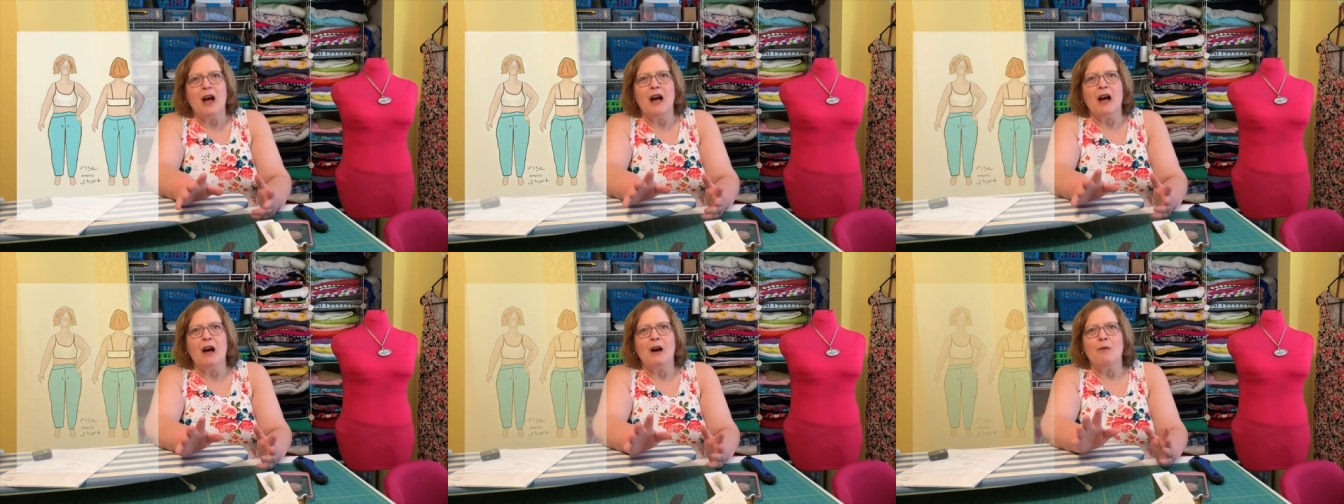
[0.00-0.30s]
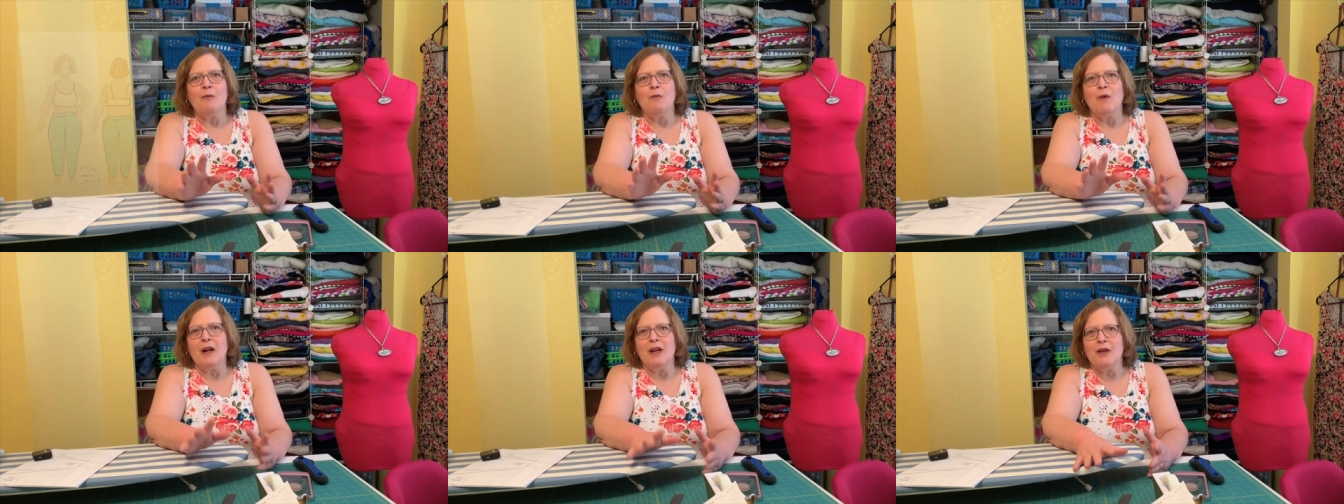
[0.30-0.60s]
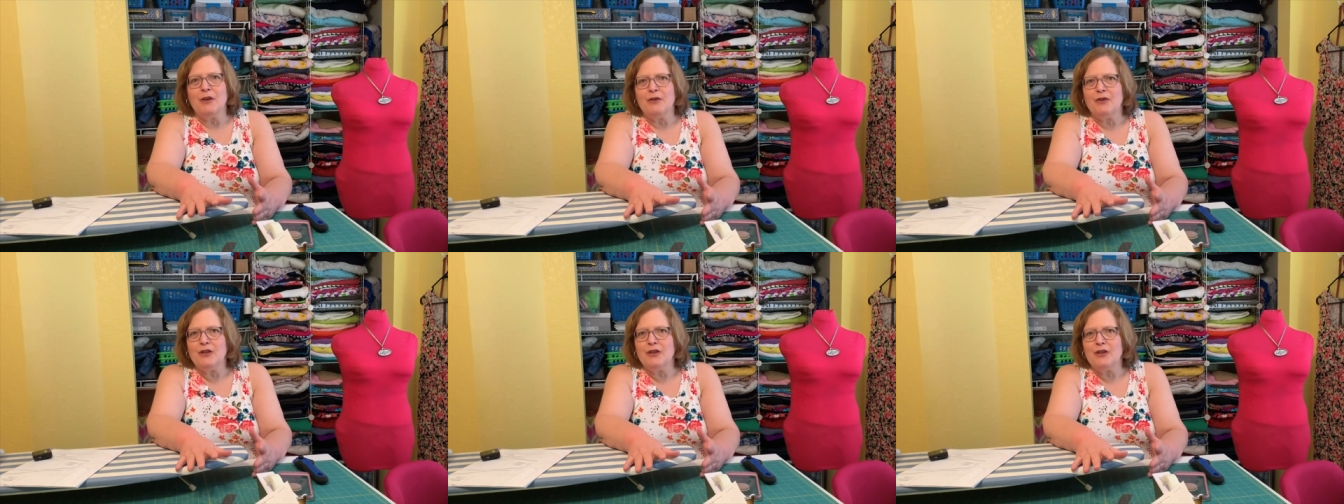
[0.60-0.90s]

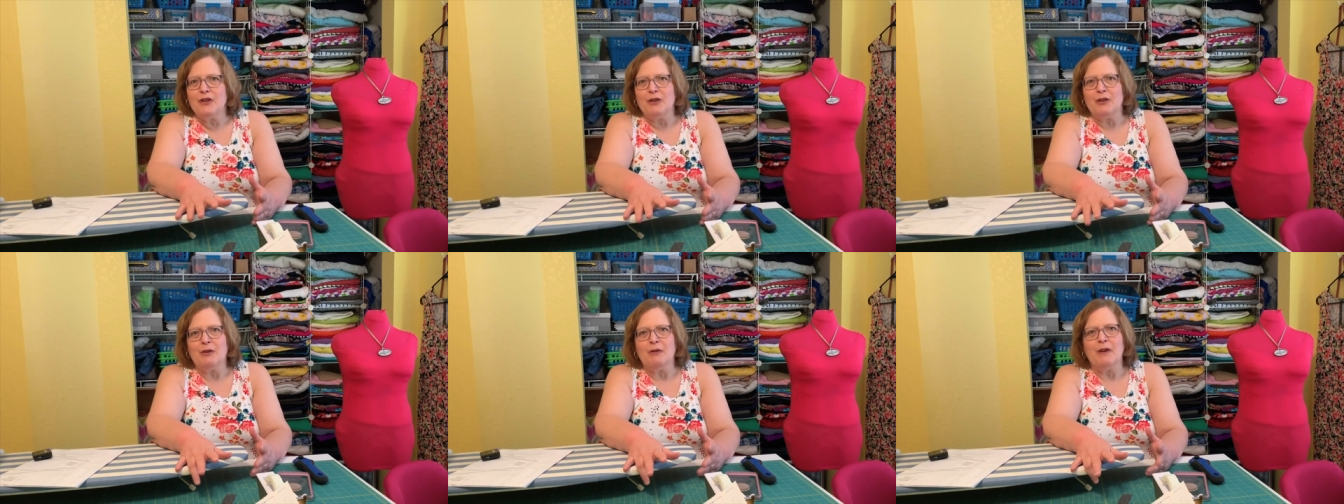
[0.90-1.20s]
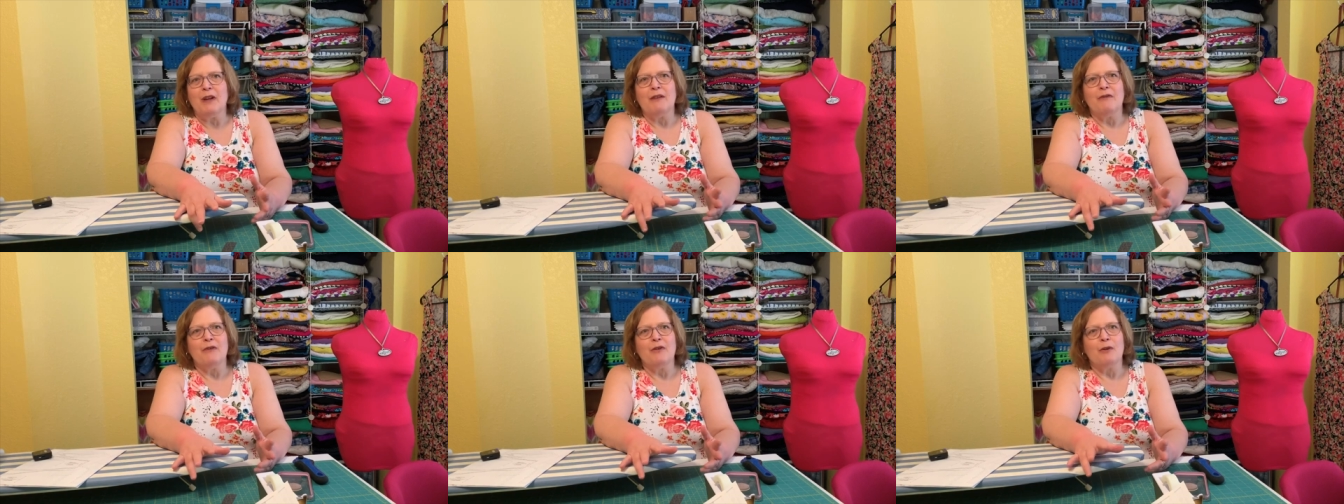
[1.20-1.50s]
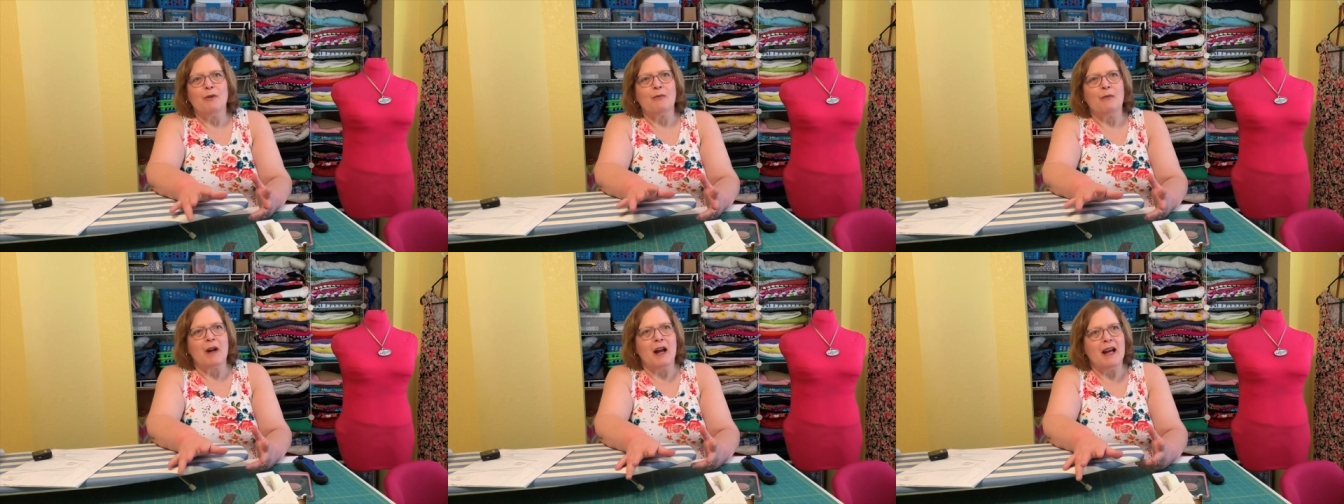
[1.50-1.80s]
what you should do if
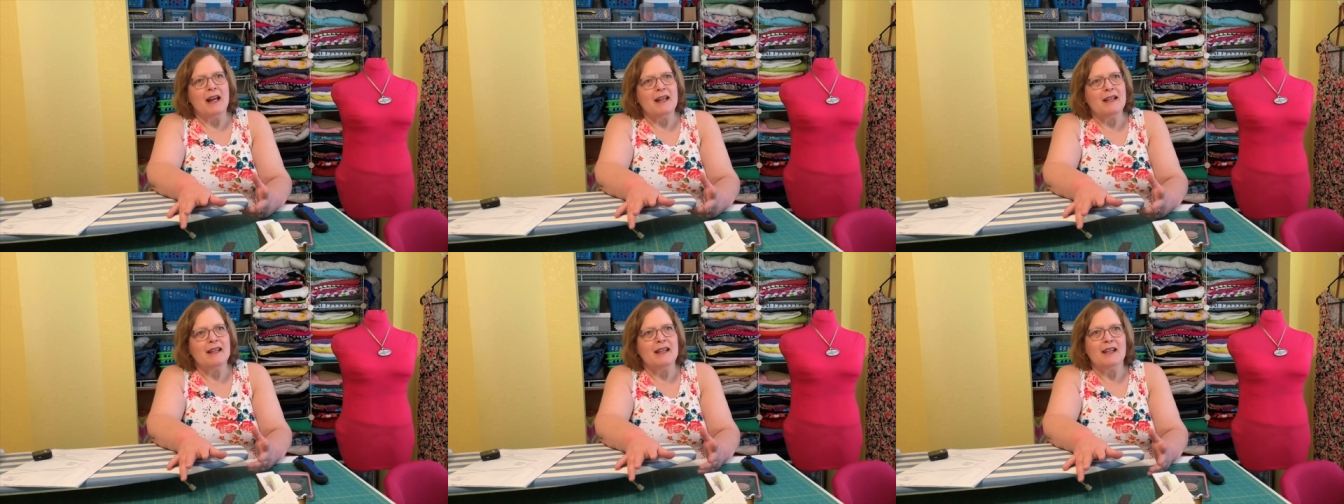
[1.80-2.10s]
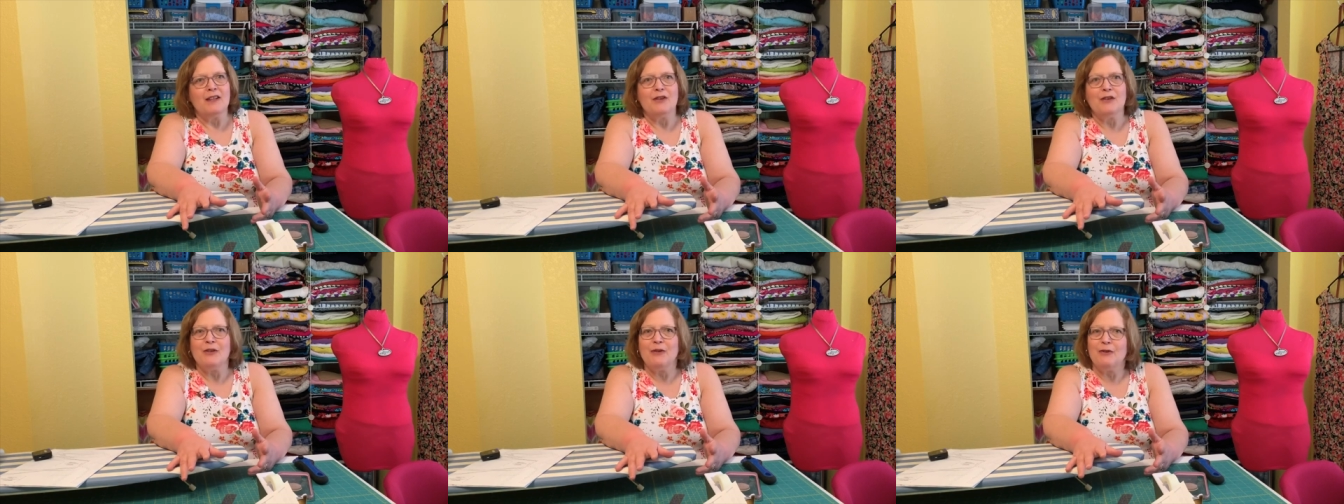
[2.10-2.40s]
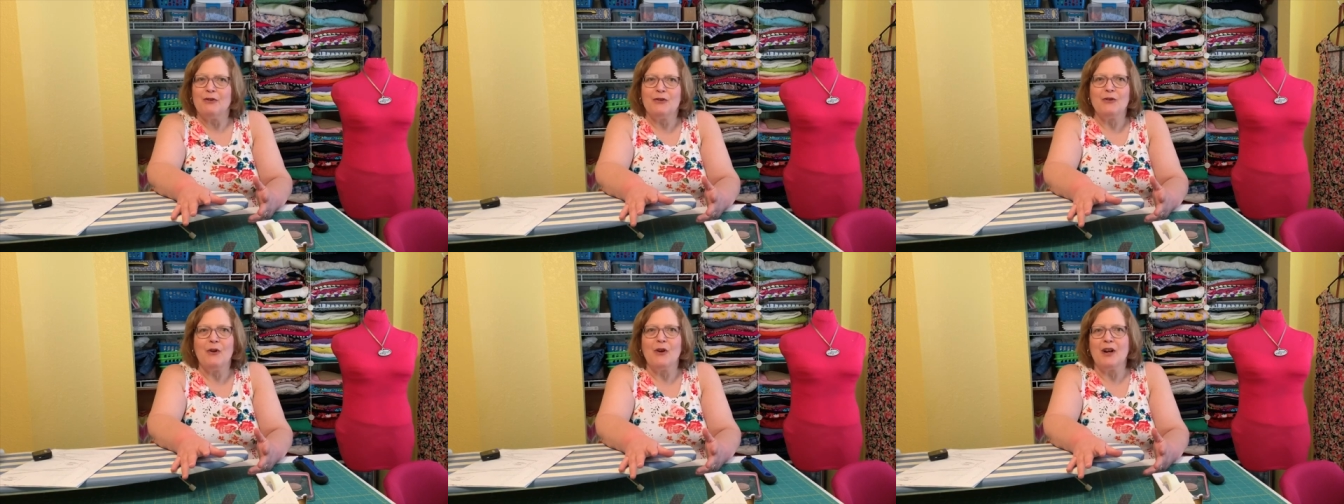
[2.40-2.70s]
your rise is
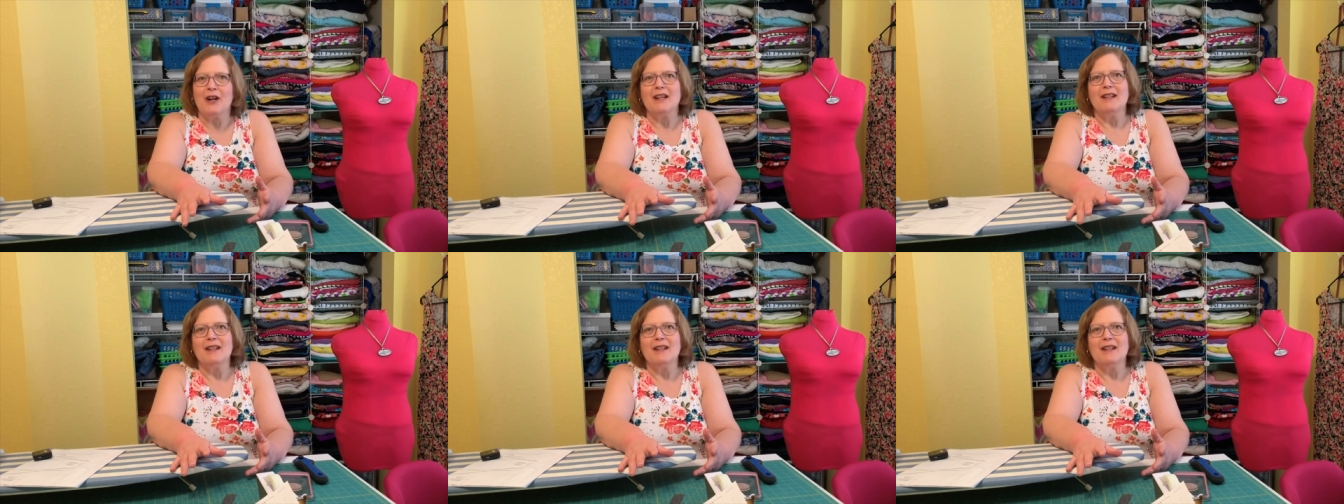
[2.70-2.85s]
too short.